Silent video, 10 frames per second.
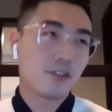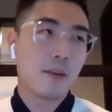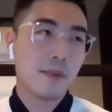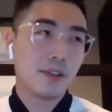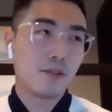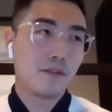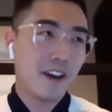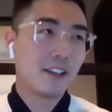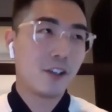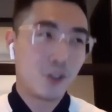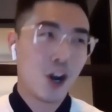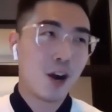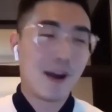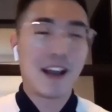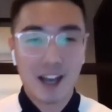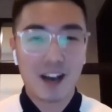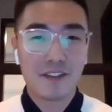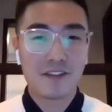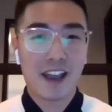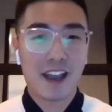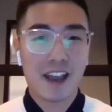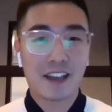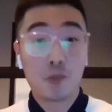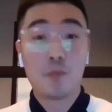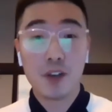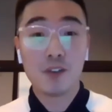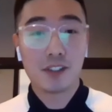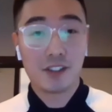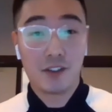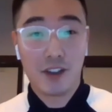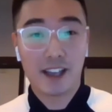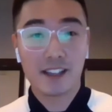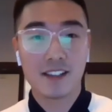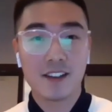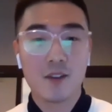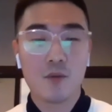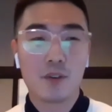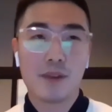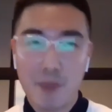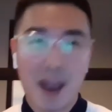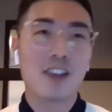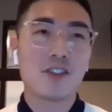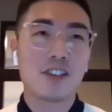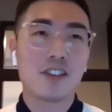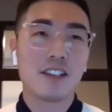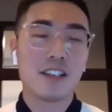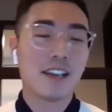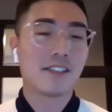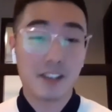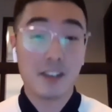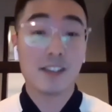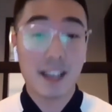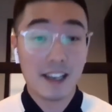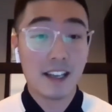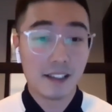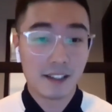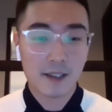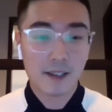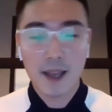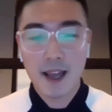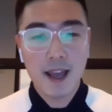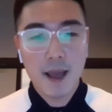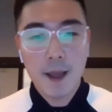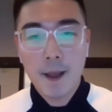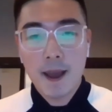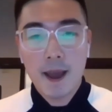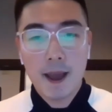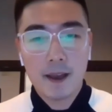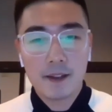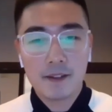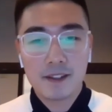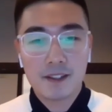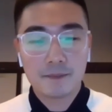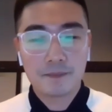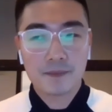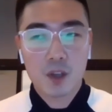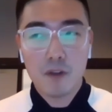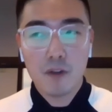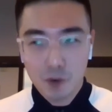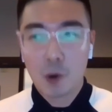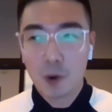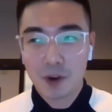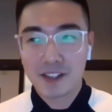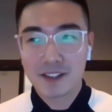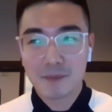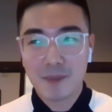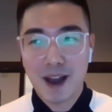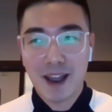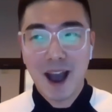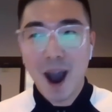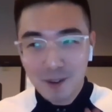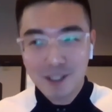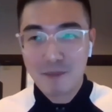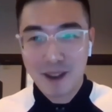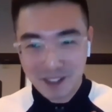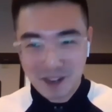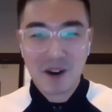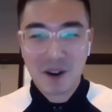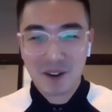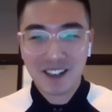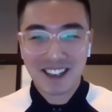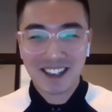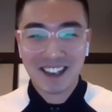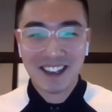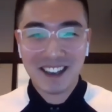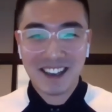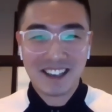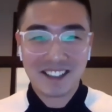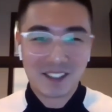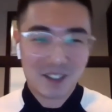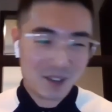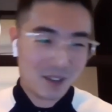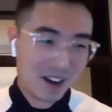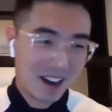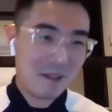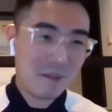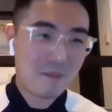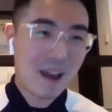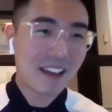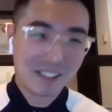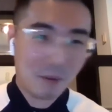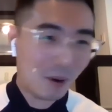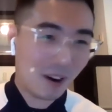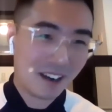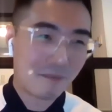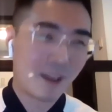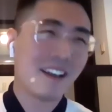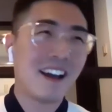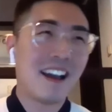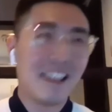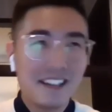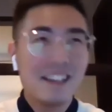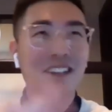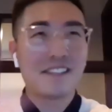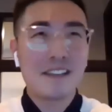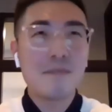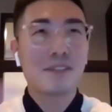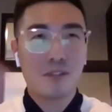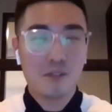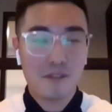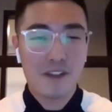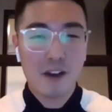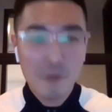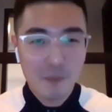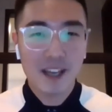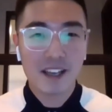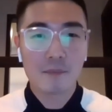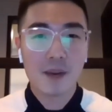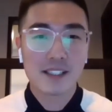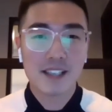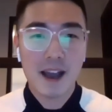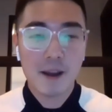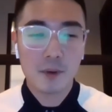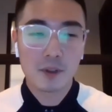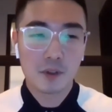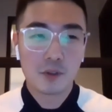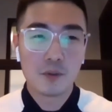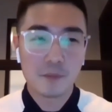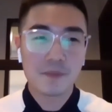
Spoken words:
is to find a job I love and contribute to it with my passion and skills I learned. And of course, my ultimate goal is to better the world. But it seems very big, but I will do